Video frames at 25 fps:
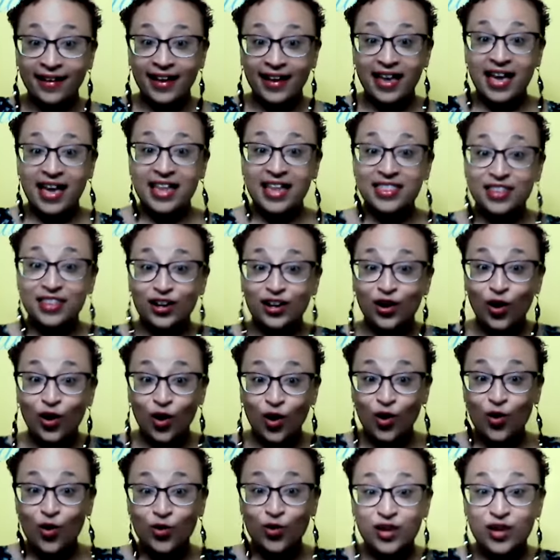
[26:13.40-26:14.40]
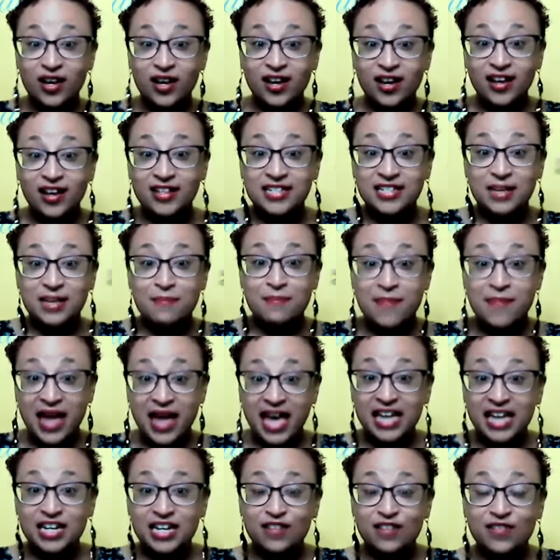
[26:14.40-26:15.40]
and their own
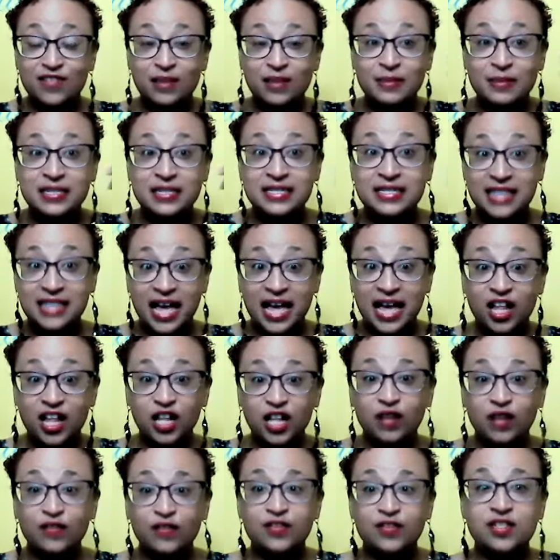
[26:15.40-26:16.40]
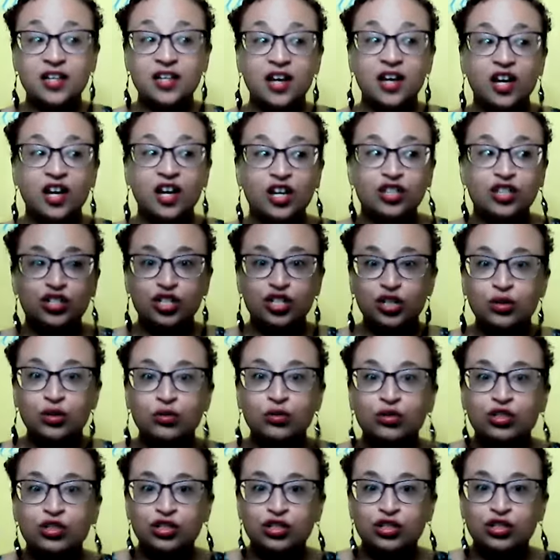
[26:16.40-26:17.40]
demand of themselves
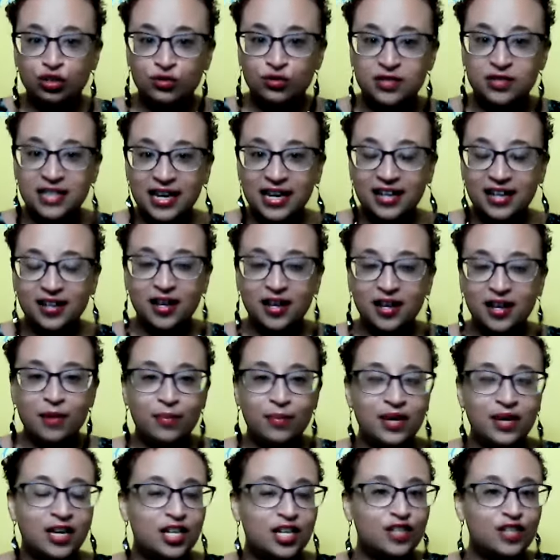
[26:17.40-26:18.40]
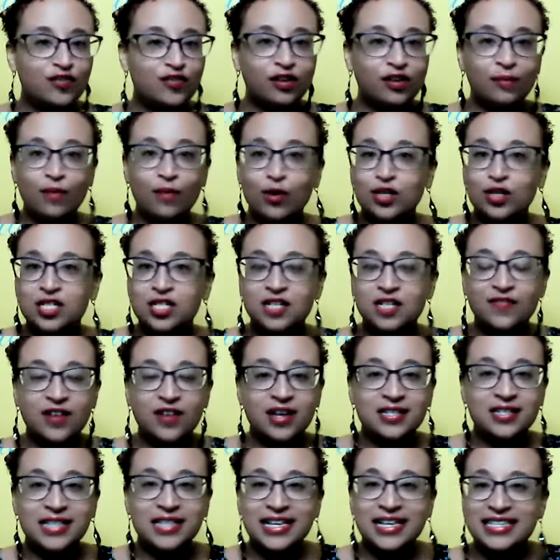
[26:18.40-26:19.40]
to choose it. Because for most of
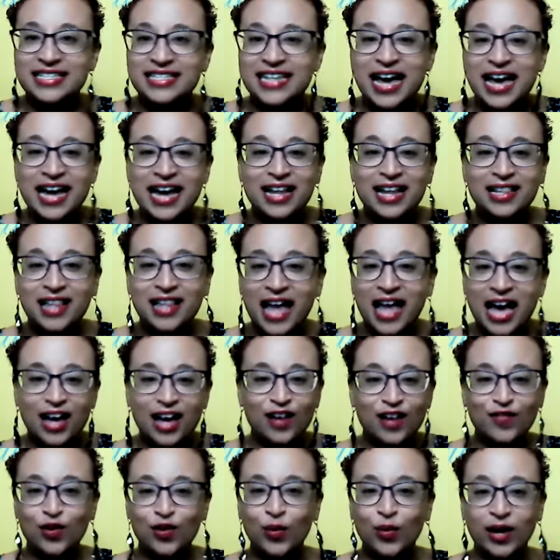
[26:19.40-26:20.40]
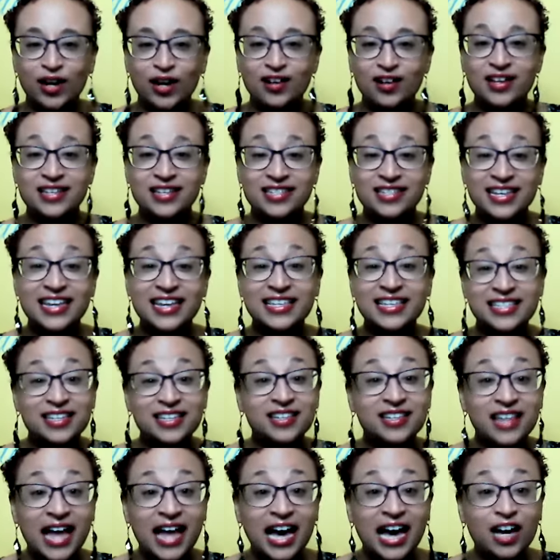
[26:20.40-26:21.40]
us, it's not a lack of awareness, it's
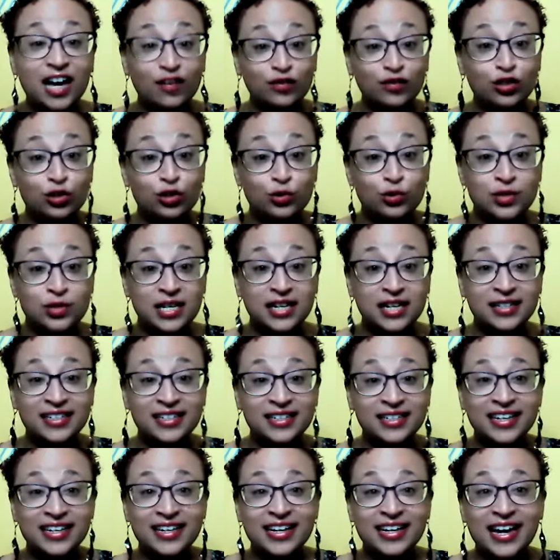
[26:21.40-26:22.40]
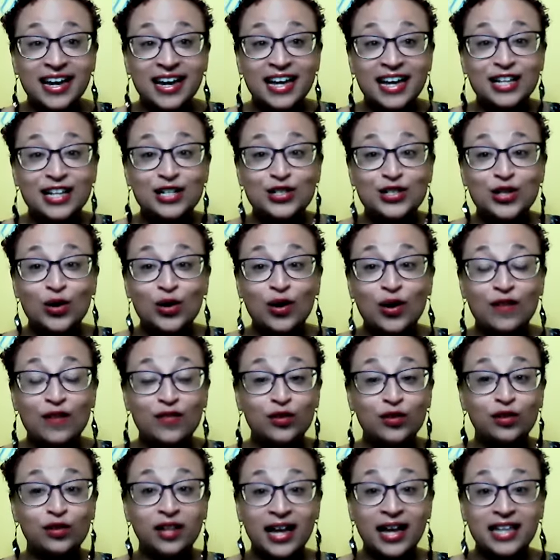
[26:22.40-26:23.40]
a lack of choosing. And so, if
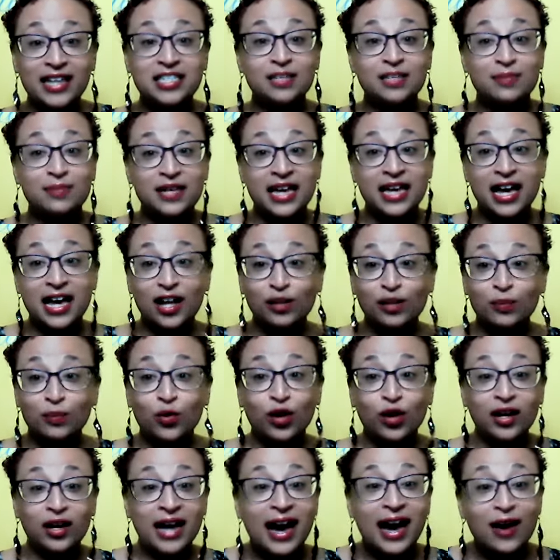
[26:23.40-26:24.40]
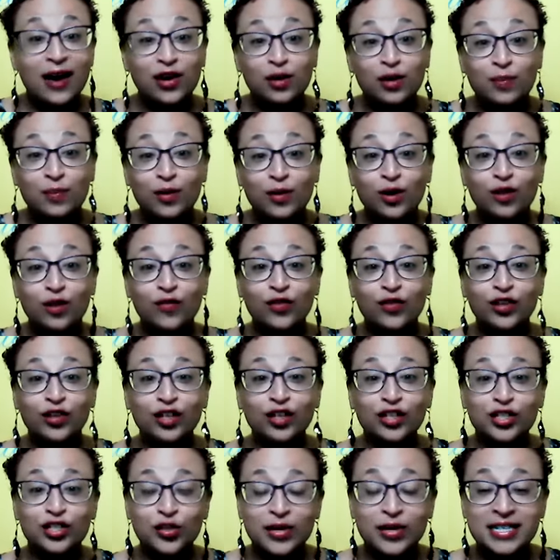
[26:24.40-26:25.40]
you'd like to be held more accountable for
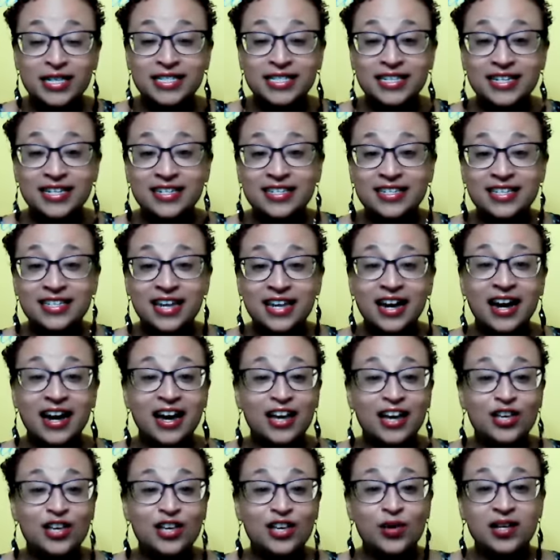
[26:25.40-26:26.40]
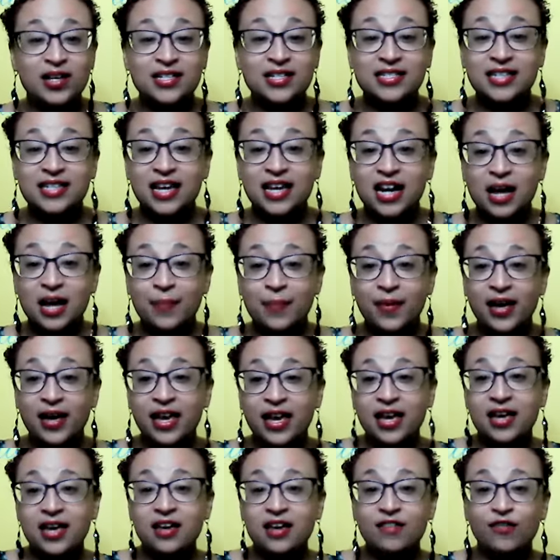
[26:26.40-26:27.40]
your choices, you can set up
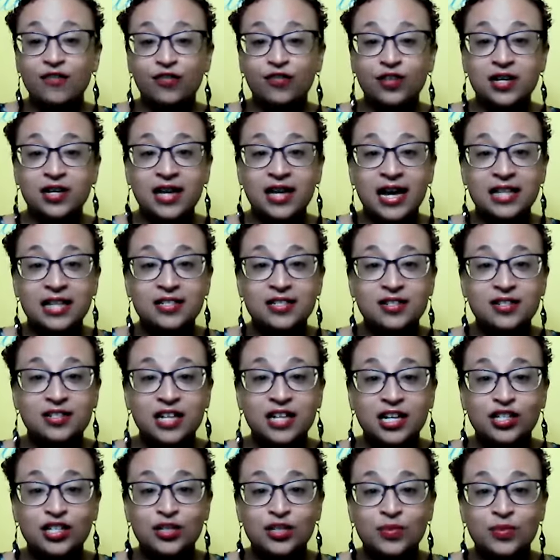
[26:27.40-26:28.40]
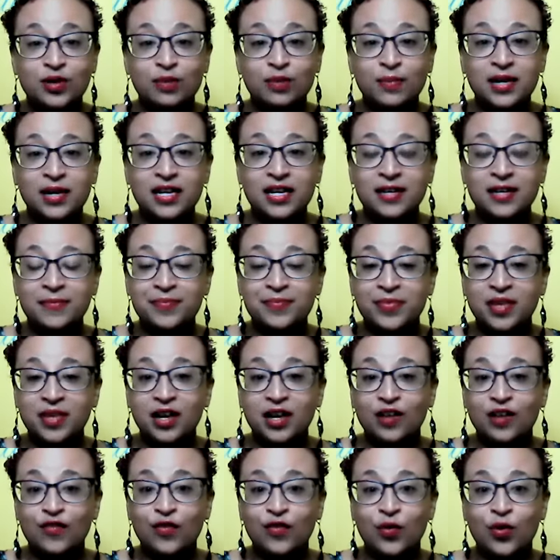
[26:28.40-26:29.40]
a free consultation with me
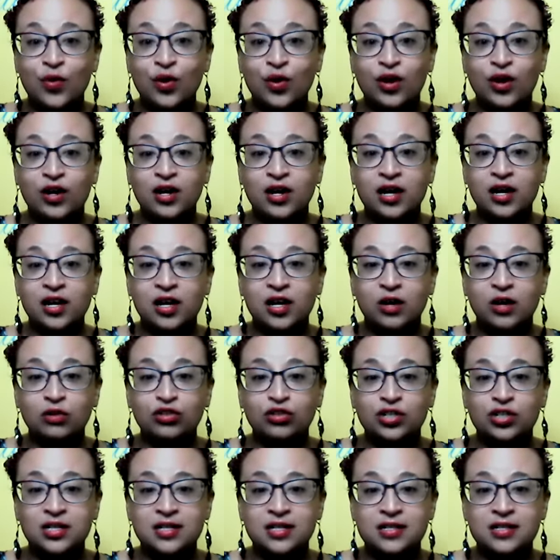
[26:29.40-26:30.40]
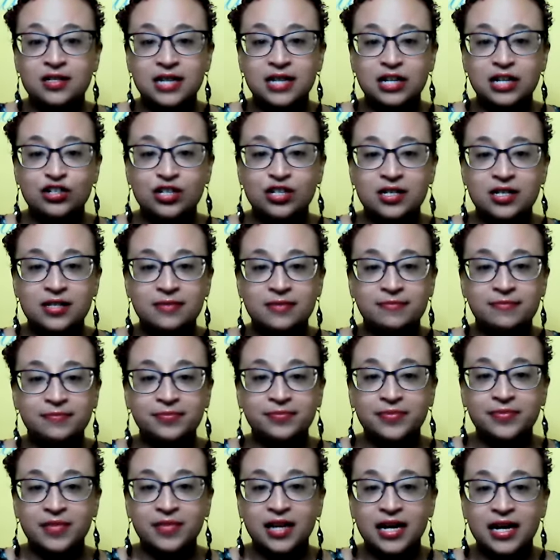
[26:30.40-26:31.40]
for a coaching session
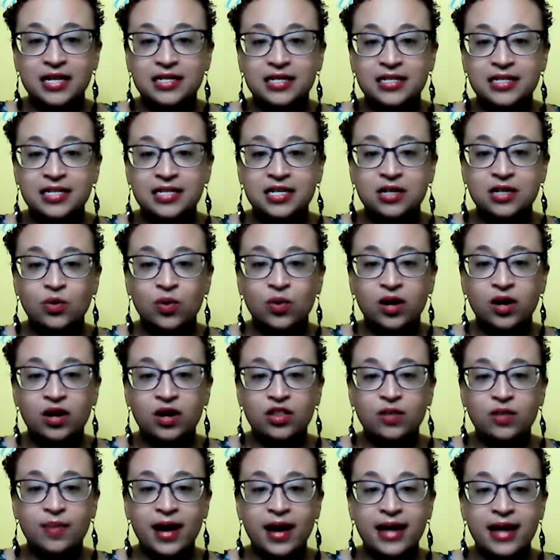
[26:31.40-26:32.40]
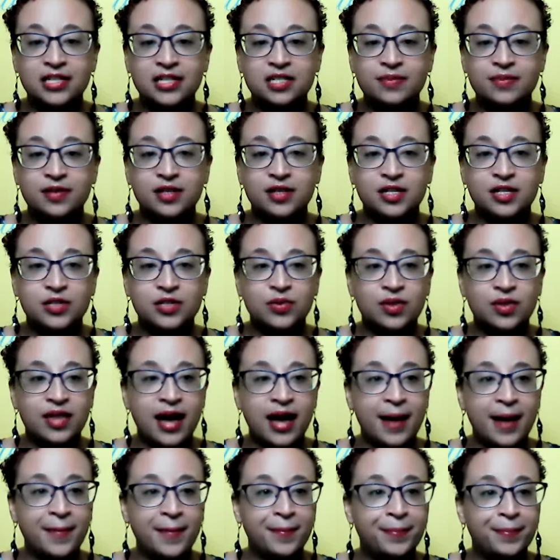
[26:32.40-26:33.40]
and see what are the possibilities with
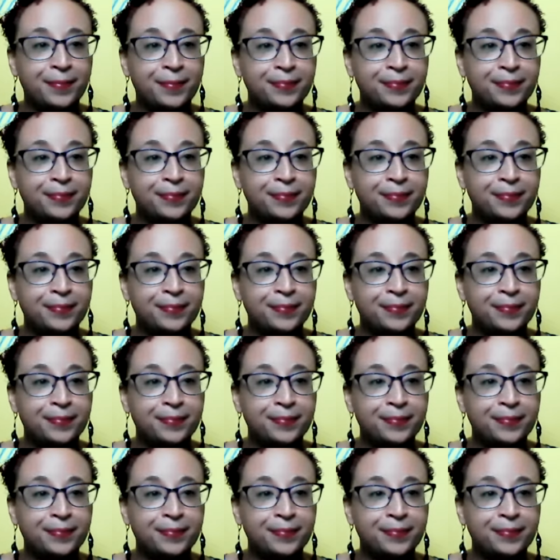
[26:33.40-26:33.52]
that.